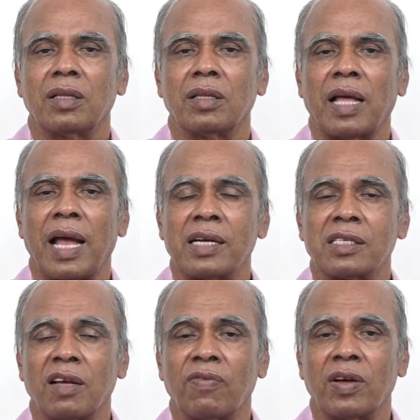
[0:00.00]
the acts
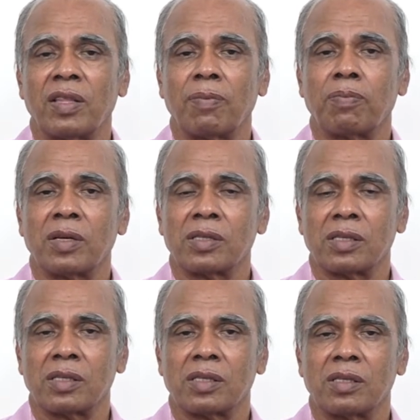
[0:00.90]
of other
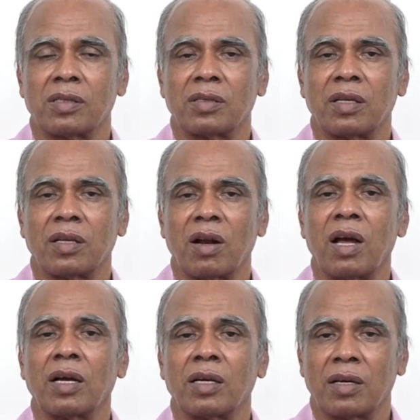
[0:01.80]
persons,
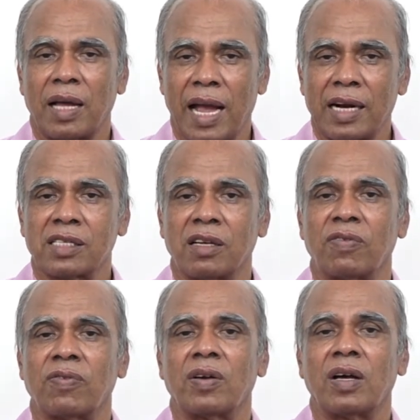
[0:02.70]
wrong acts
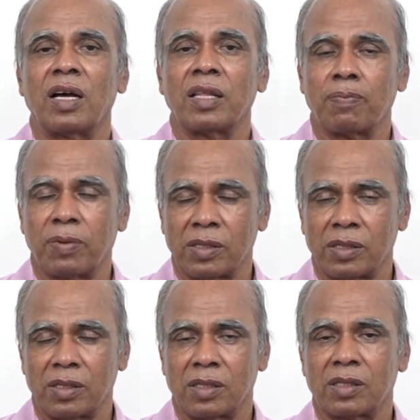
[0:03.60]
of other
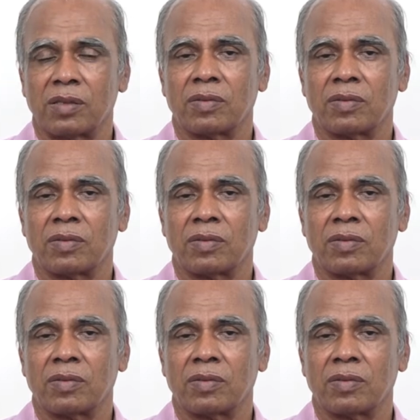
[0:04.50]
persons,